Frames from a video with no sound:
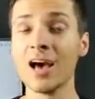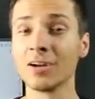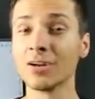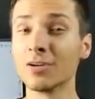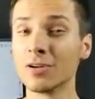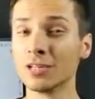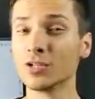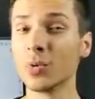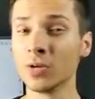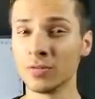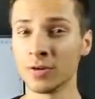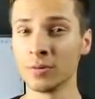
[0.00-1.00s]
at
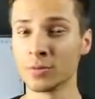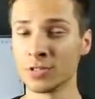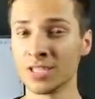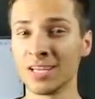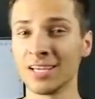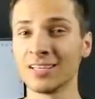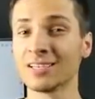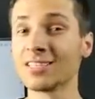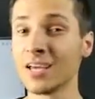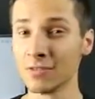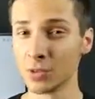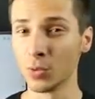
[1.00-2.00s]
120 frames per second and
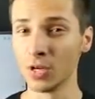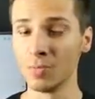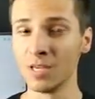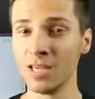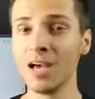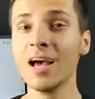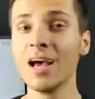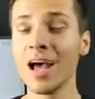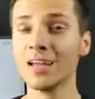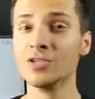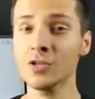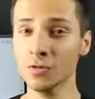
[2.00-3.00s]
720p
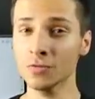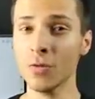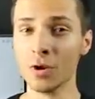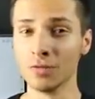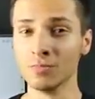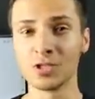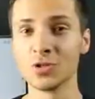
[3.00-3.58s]
at 240.